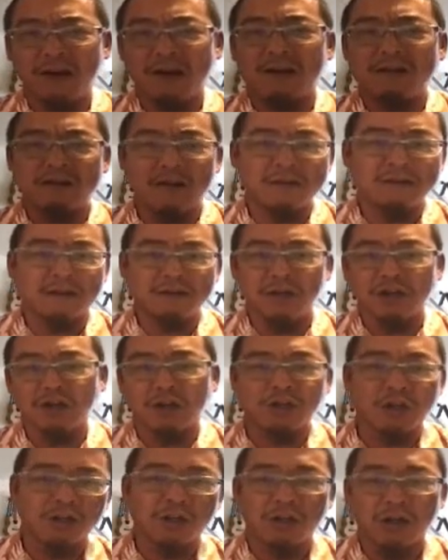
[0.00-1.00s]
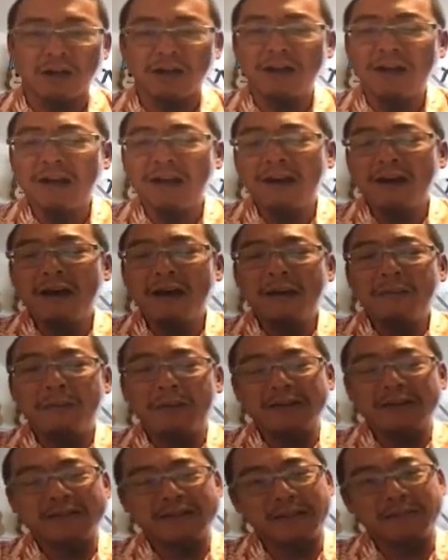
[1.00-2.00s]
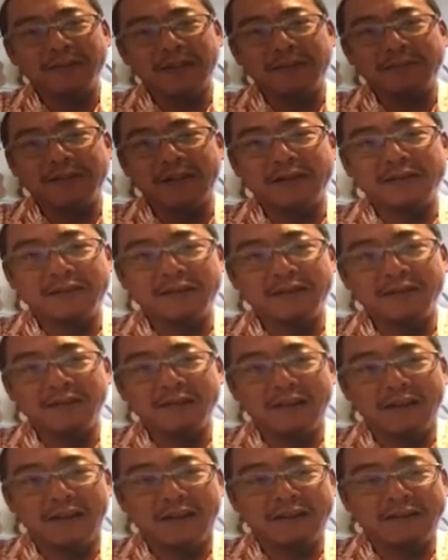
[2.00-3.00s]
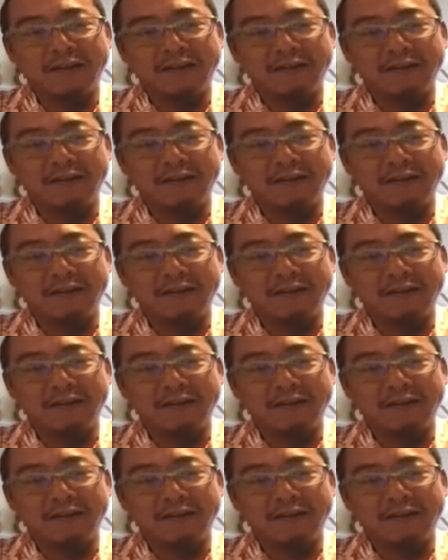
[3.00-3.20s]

I'll talk. But sometimes, as you know, a lot of